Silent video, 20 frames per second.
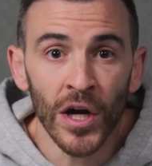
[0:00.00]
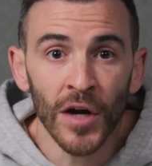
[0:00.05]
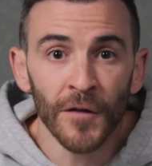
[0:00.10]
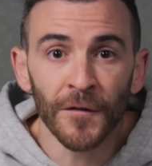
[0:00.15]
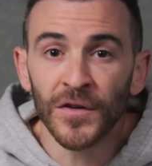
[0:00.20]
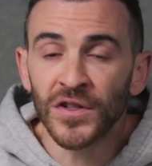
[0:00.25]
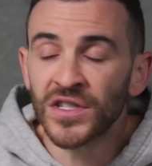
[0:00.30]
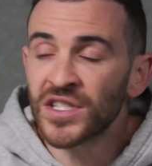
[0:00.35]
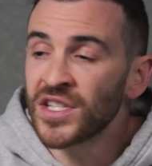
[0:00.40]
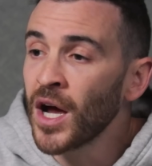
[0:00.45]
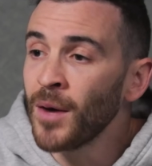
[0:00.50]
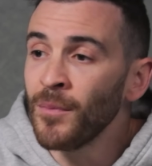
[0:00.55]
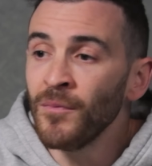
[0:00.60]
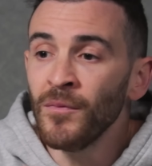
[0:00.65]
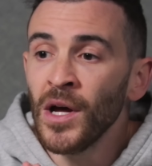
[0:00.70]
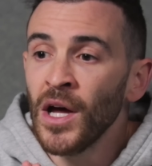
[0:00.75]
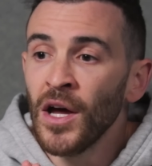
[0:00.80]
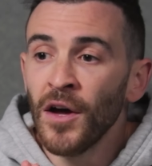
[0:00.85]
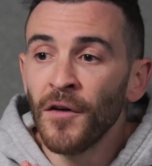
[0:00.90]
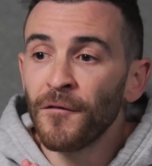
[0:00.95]
for
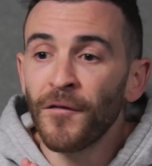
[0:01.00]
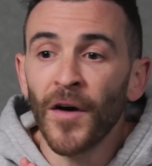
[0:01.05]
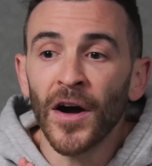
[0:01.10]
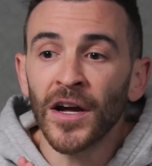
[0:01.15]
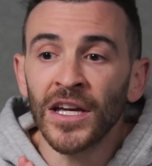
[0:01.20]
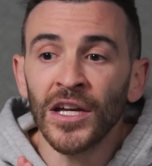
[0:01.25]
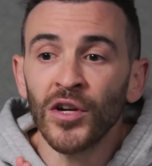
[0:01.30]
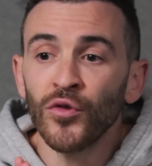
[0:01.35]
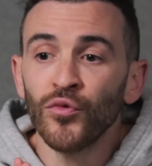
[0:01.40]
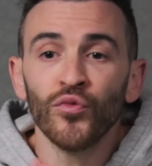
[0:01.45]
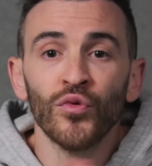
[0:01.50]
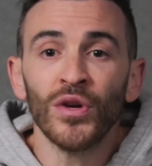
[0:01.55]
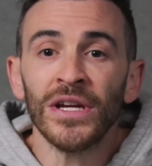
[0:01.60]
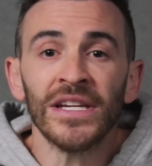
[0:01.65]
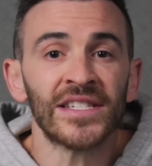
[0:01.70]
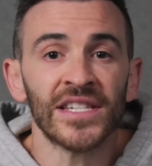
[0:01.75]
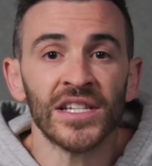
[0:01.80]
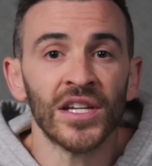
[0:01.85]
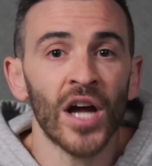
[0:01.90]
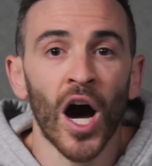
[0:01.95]
some fucking
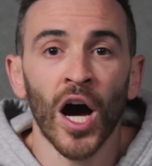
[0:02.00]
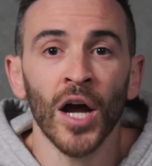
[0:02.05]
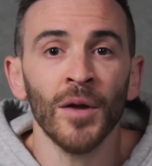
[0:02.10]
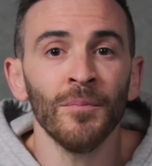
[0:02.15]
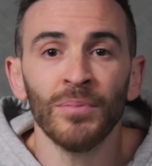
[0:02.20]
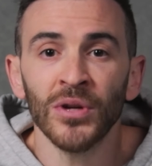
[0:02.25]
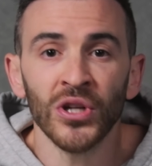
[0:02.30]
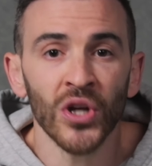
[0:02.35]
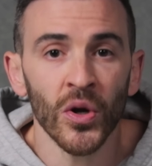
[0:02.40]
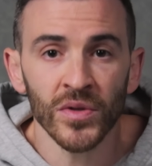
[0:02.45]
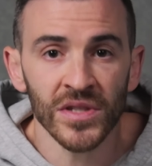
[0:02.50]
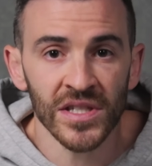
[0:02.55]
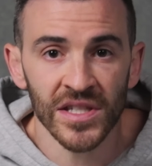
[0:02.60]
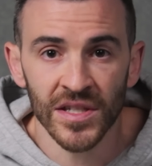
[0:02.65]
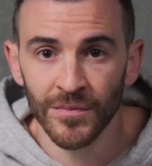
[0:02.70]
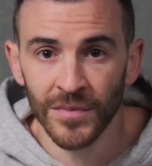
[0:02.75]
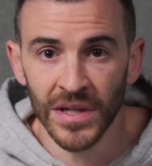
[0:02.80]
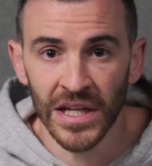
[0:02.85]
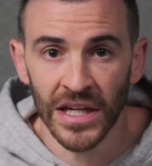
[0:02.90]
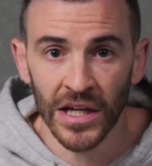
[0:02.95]
reason unbeknownst
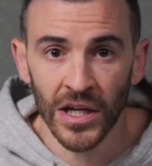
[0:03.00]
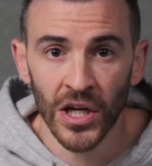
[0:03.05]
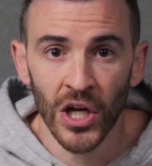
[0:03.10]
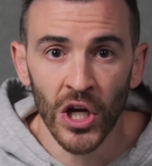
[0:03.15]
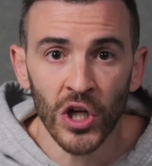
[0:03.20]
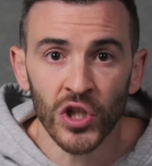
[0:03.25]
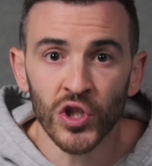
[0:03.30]
to me,